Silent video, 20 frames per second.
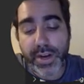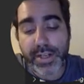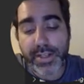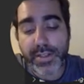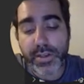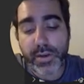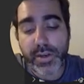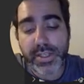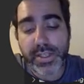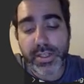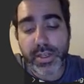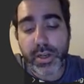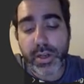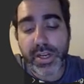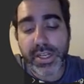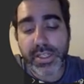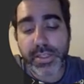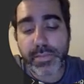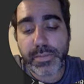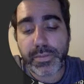So as long
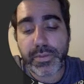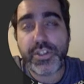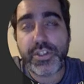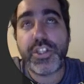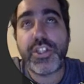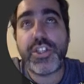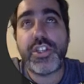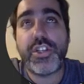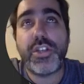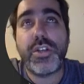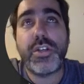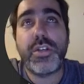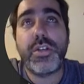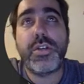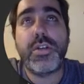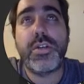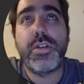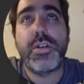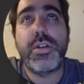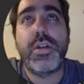as position
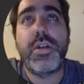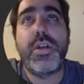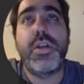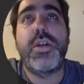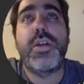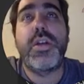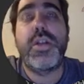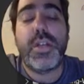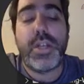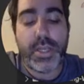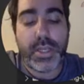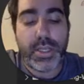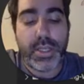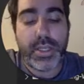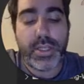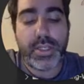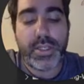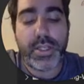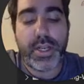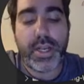
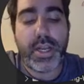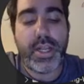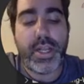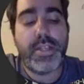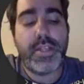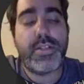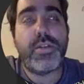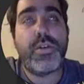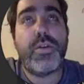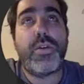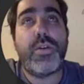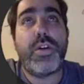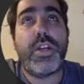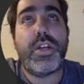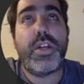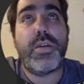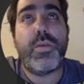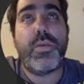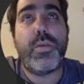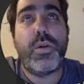is less or
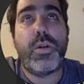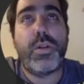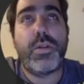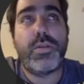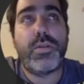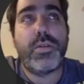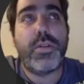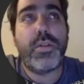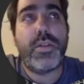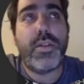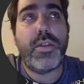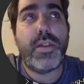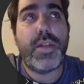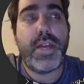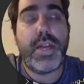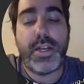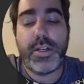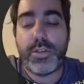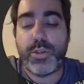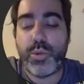equal
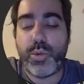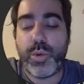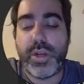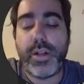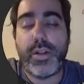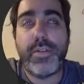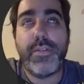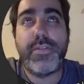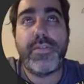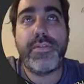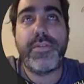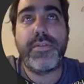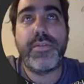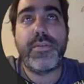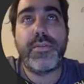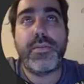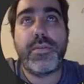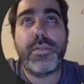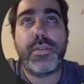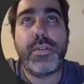than 12,
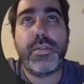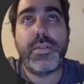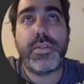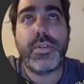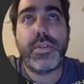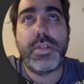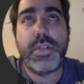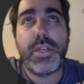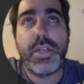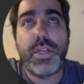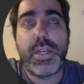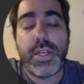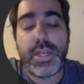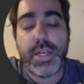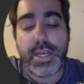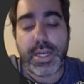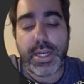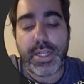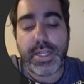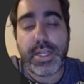
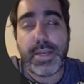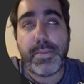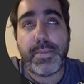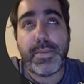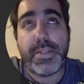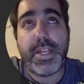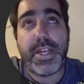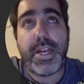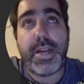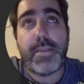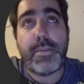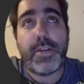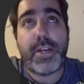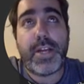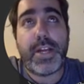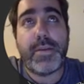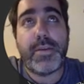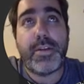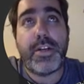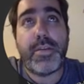and then, then I'm, I'm
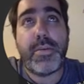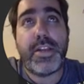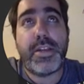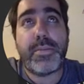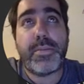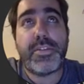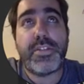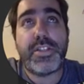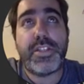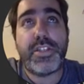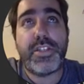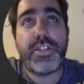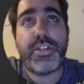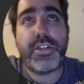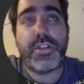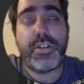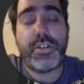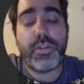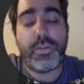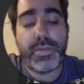gonna make position
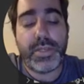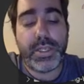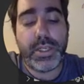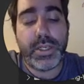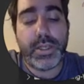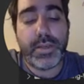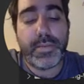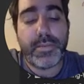to be